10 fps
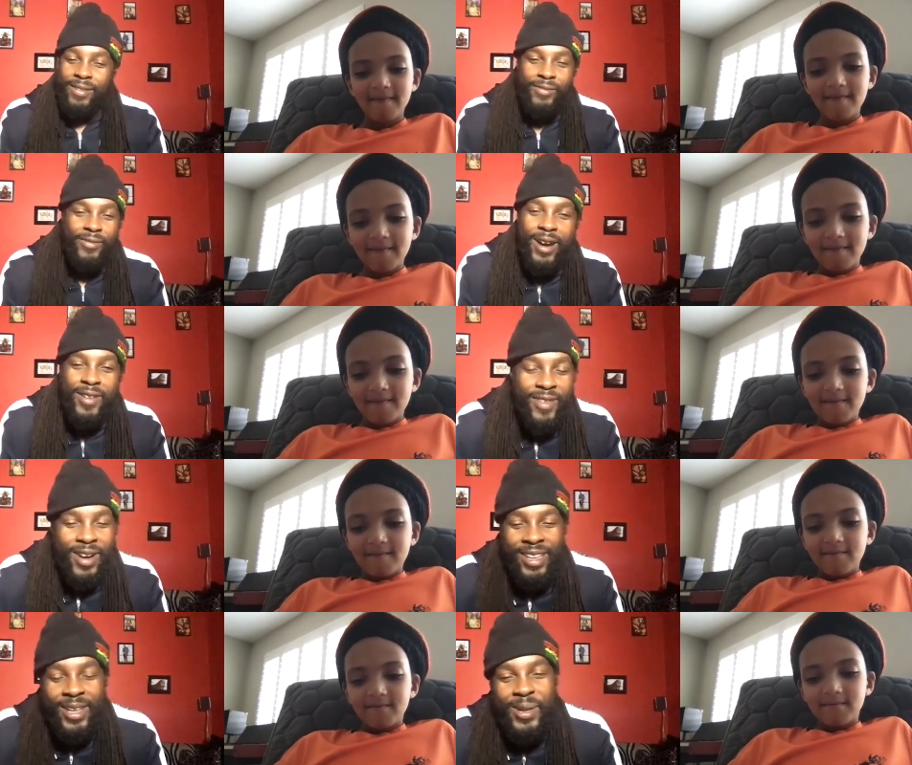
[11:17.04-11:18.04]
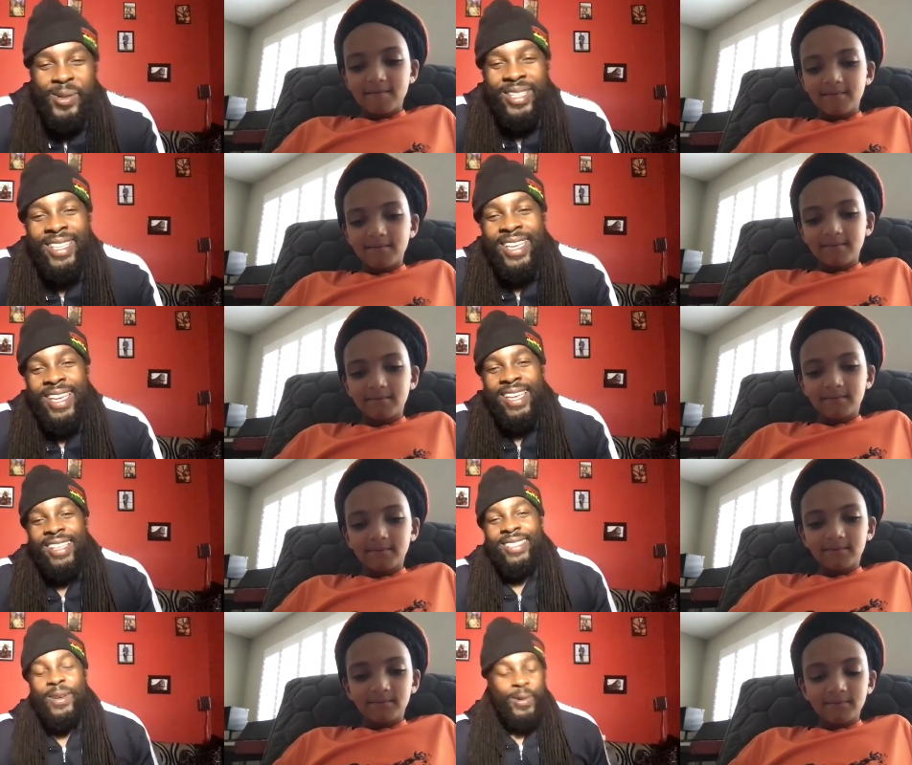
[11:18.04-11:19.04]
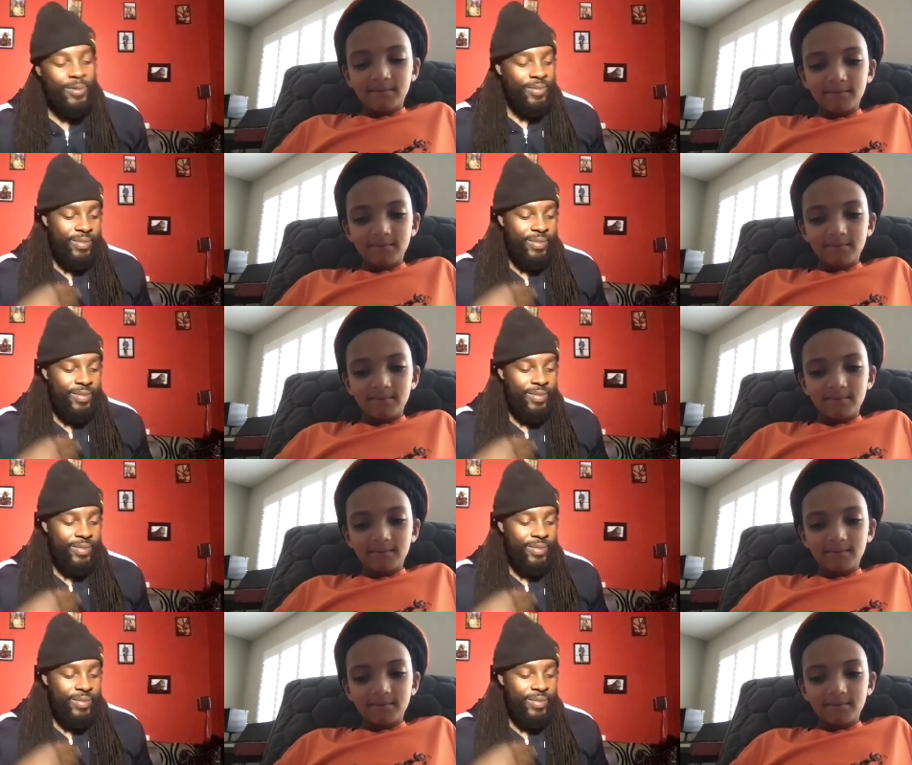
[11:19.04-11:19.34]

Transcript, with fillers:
Speaker 1: very very cool so